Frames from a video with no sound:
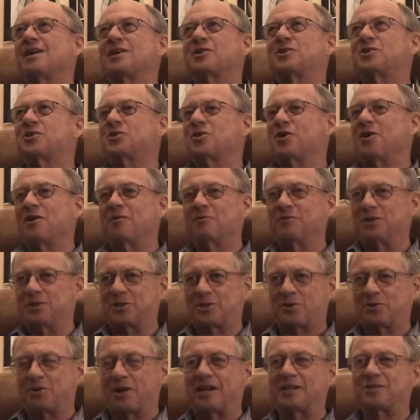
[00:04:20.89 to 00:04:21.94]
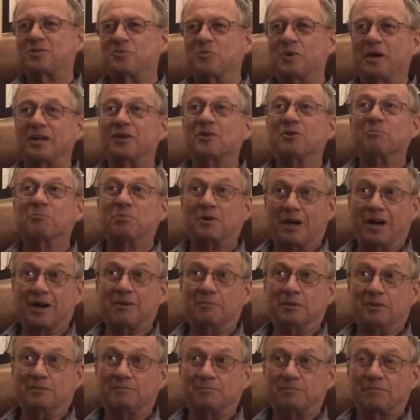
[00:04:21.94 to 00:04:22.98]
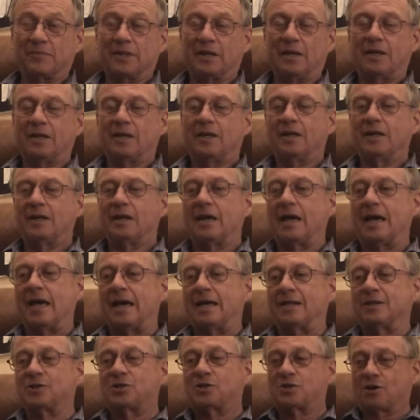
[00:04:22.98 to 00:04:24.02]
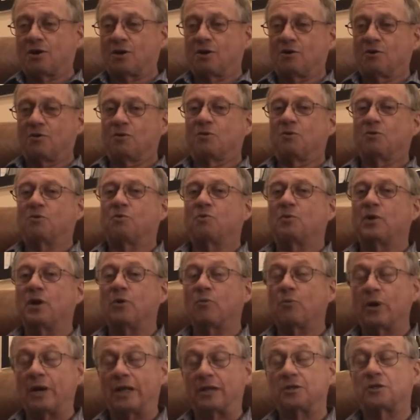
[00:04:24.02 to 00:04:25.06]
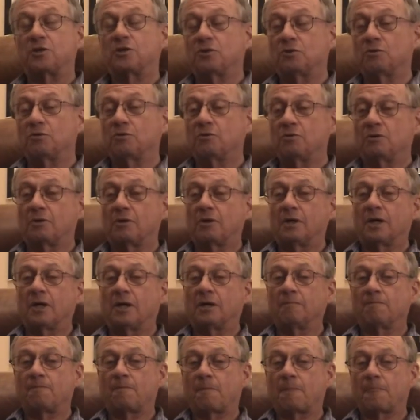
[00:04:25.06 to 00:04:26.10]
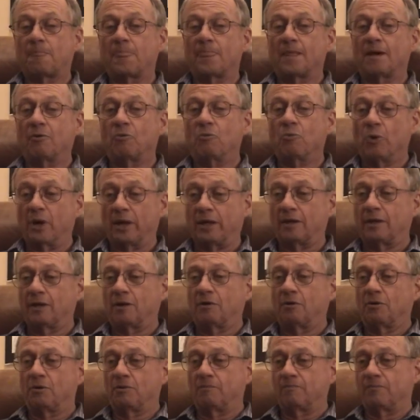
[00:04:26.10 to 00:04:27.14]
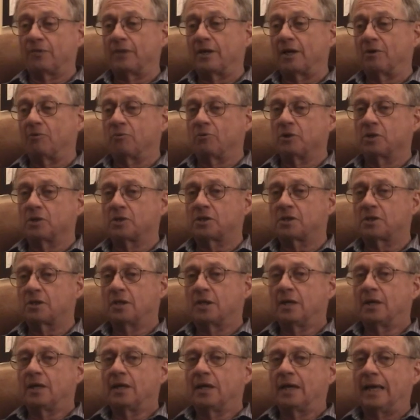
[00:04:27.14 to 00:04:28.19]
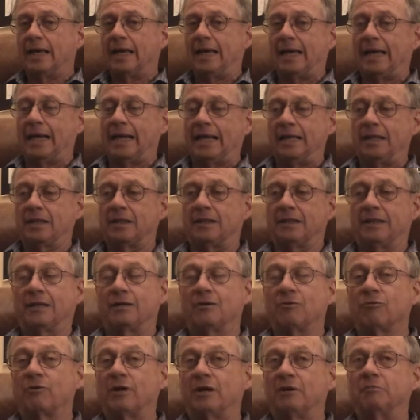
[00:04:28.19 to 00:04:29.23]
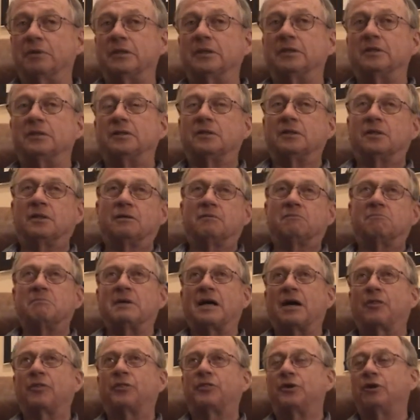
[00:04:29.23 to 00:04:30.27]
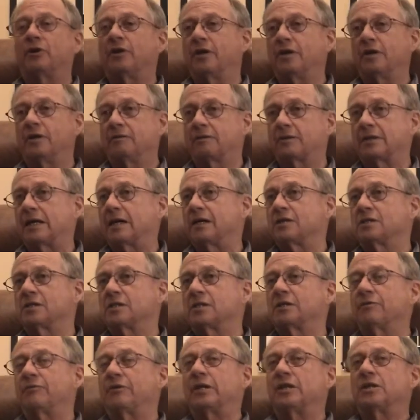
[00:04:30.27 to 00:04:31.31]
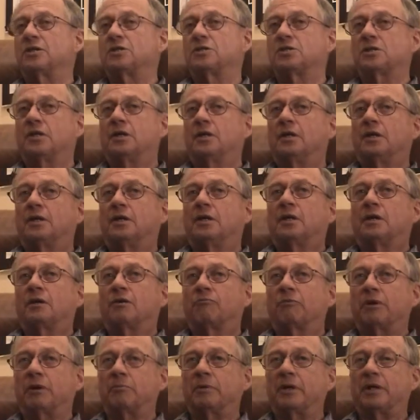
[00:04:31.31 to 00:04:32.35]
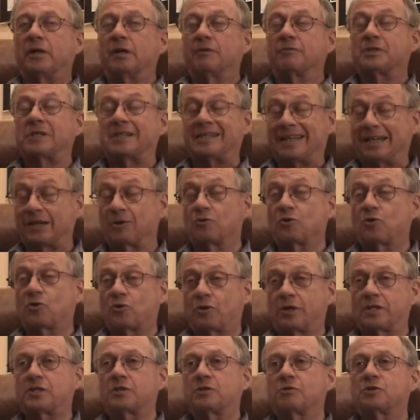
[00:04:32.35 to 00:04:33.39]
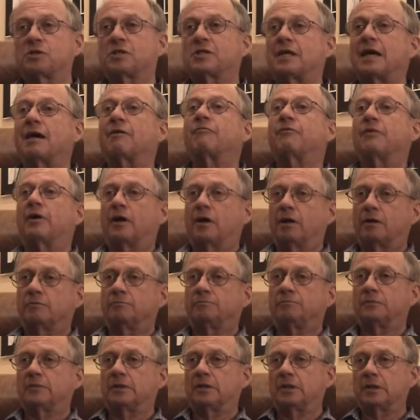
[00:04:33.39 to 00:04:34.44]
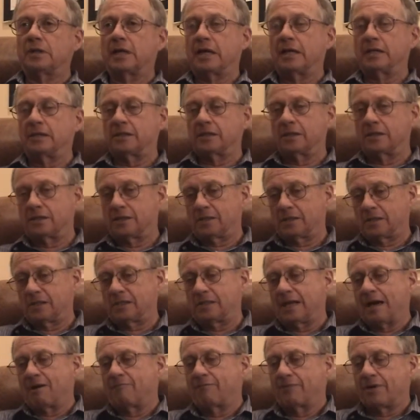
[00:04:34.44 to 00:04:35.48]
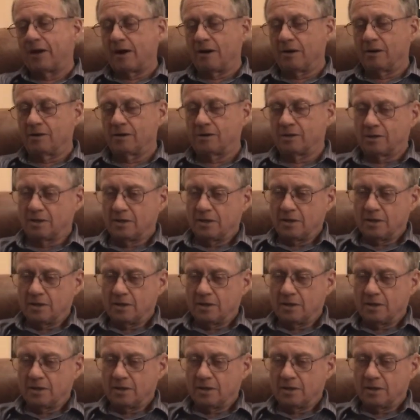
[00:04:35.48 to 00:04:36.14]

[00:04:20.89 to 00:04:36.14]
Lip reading: to solve the scratched window problem." And so we went to a window that had a thin ribbon, about 30 thousandths of an inch ribbon of single crystal sapphire. That is, the sapphire is